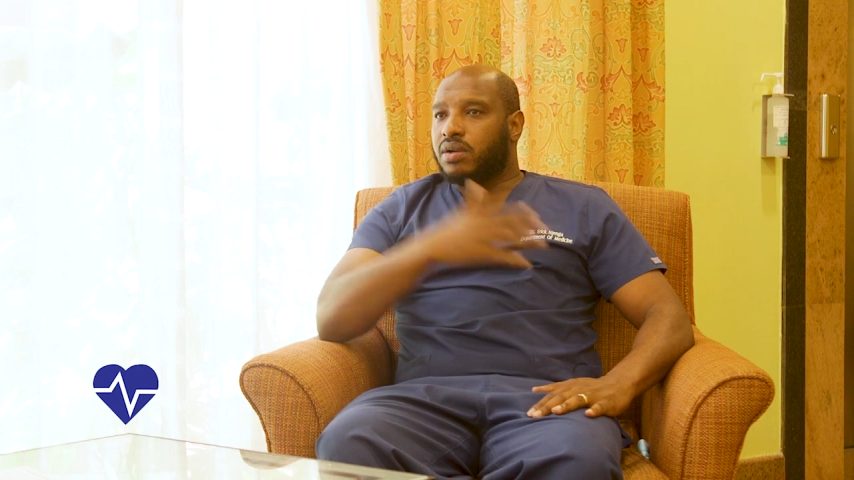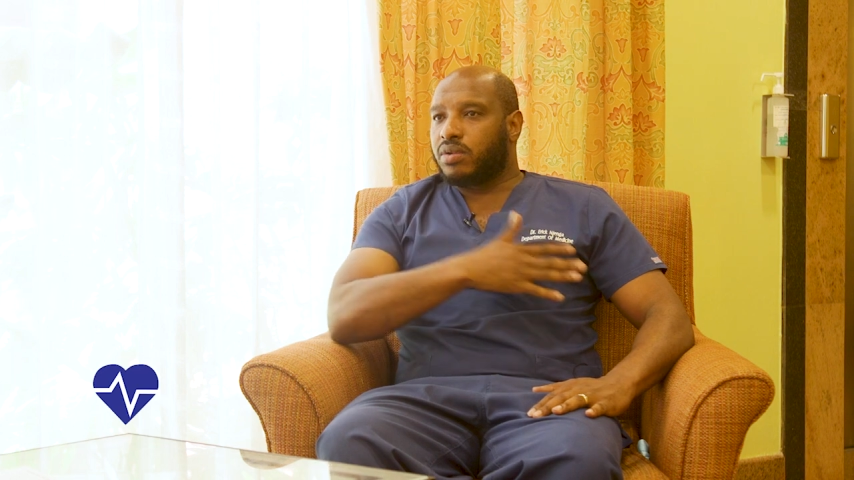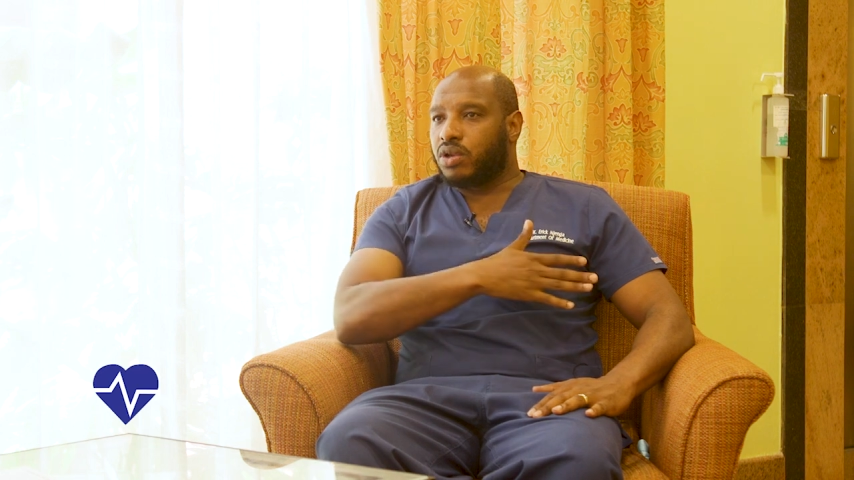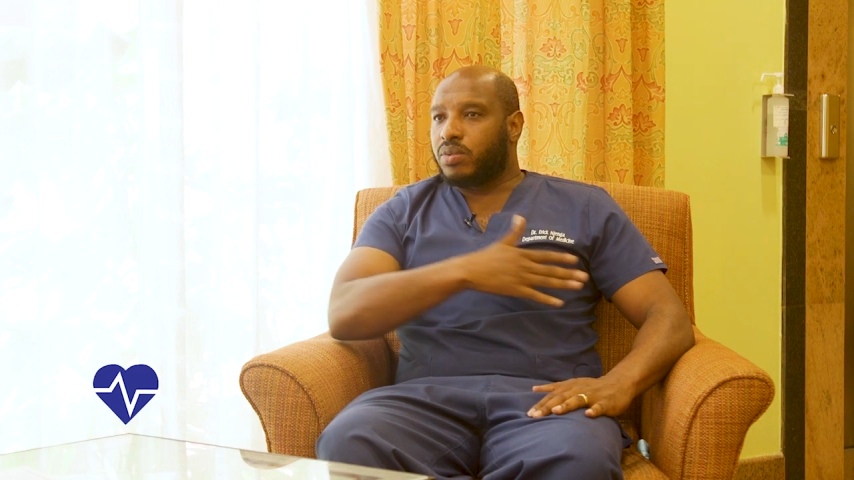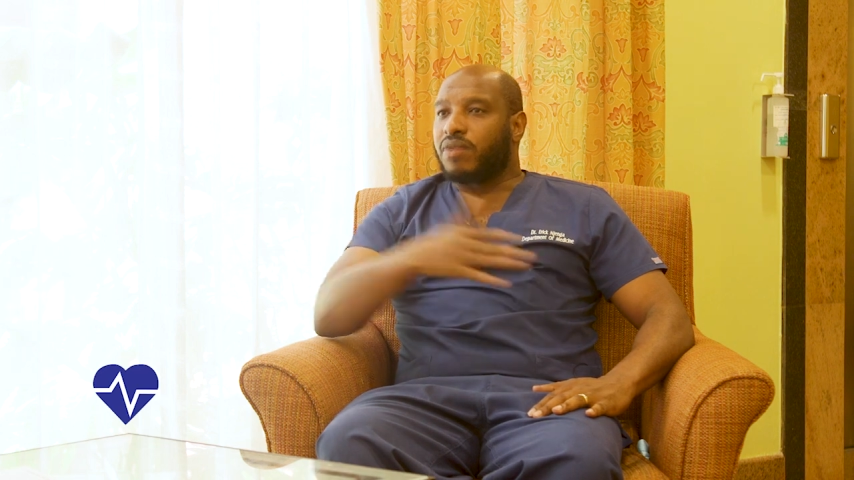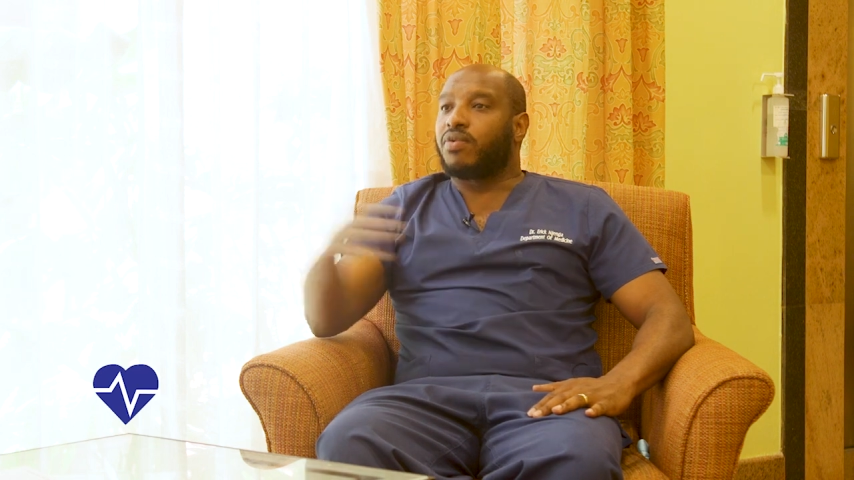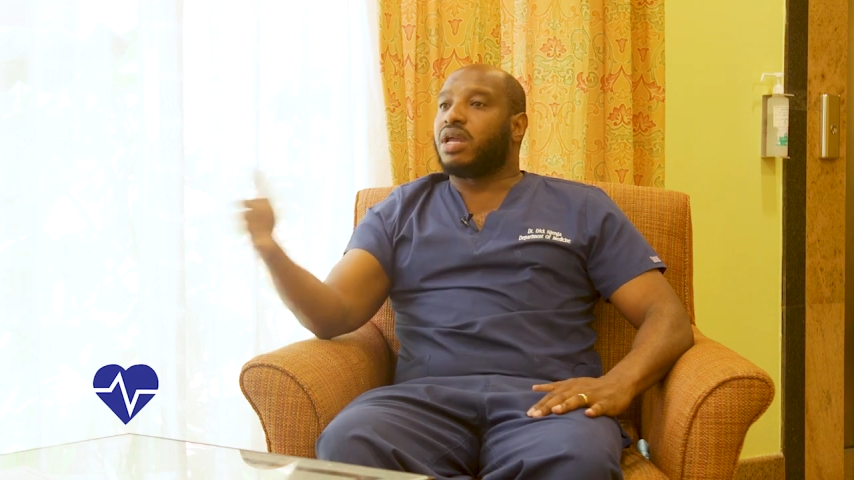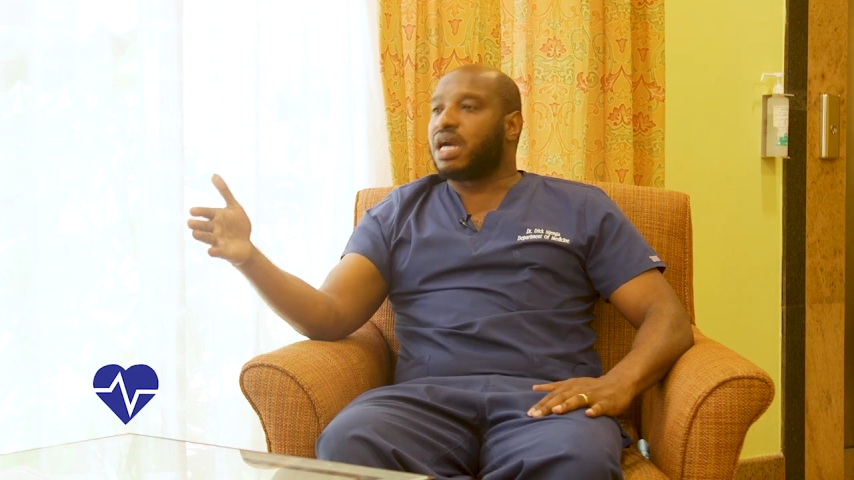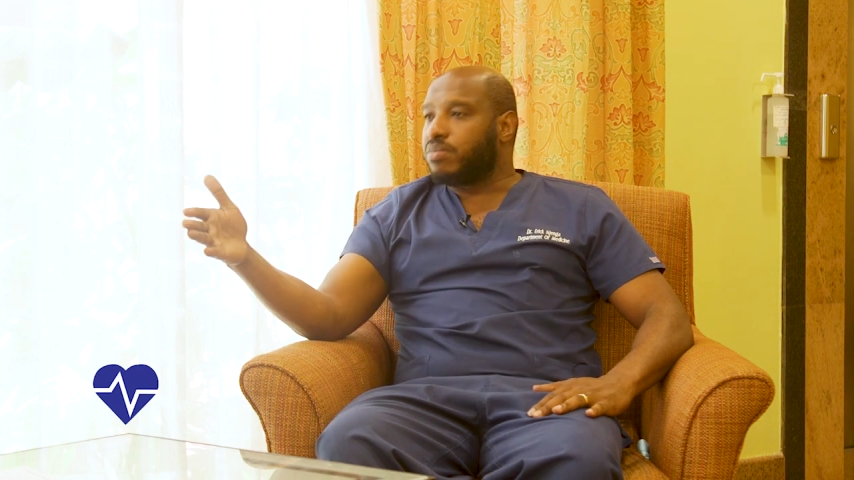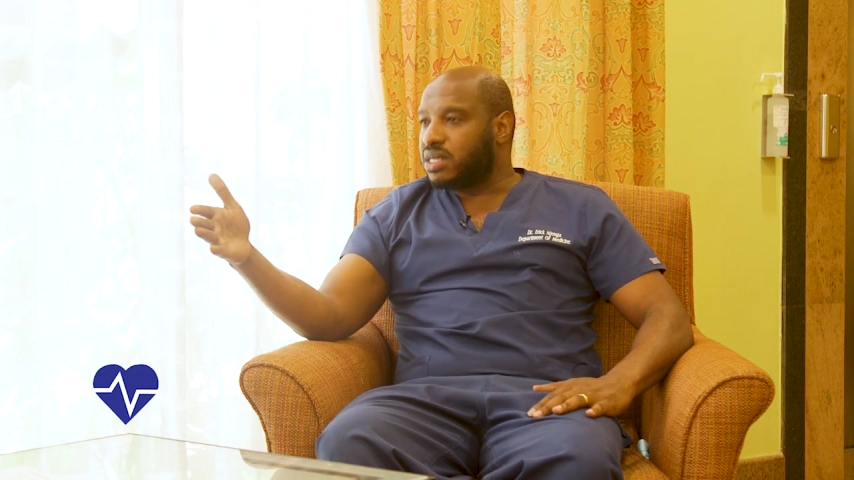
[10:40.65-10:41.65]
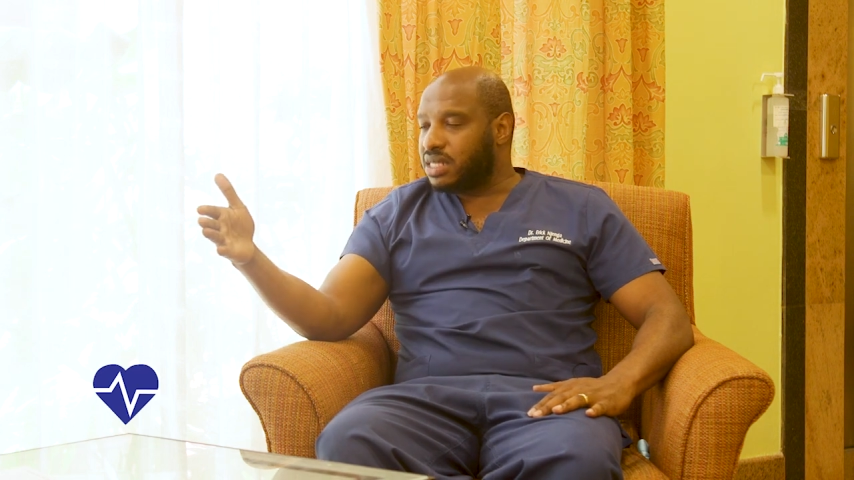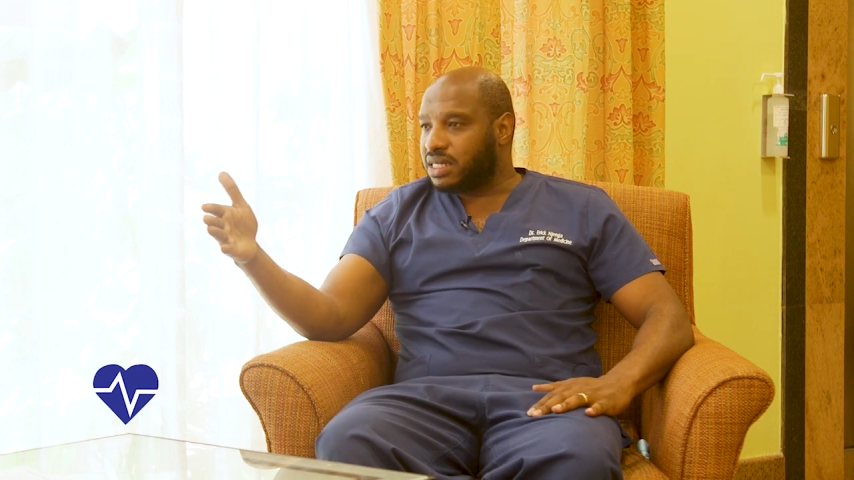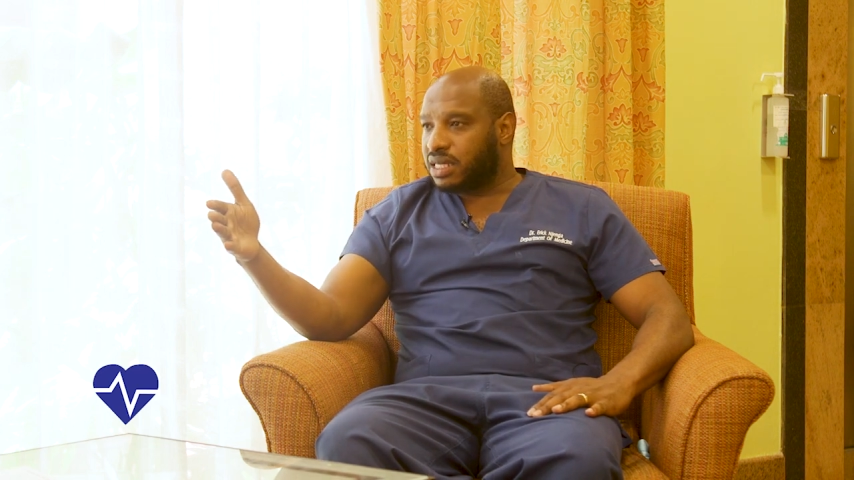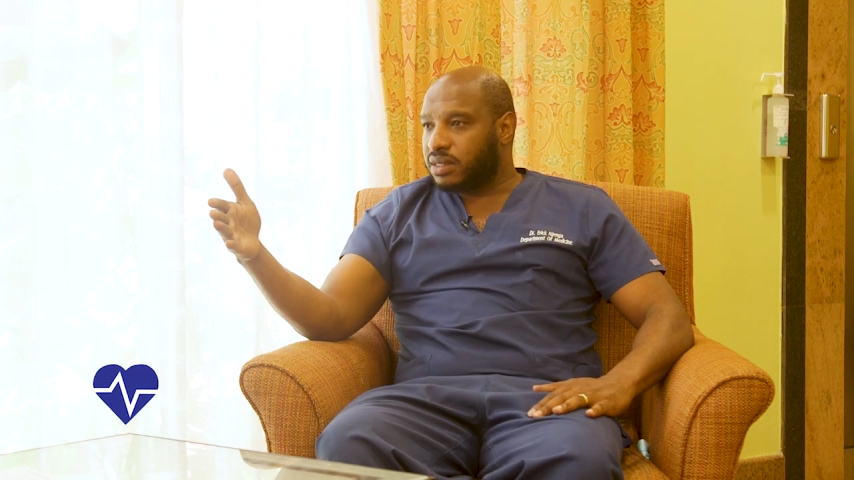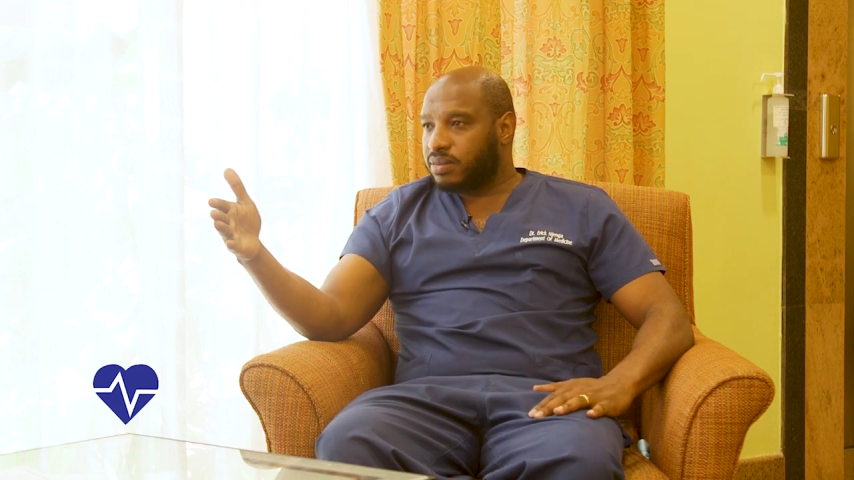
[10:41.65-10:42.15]
you know, we are following up this
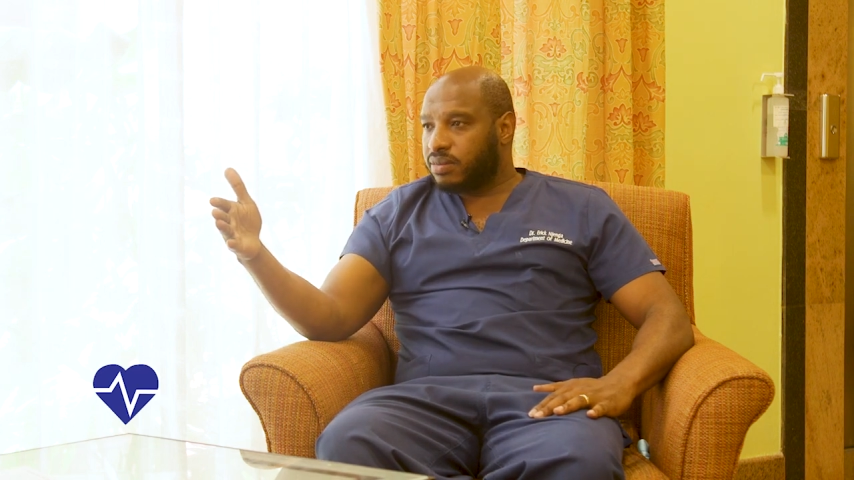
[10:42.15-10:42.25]
data.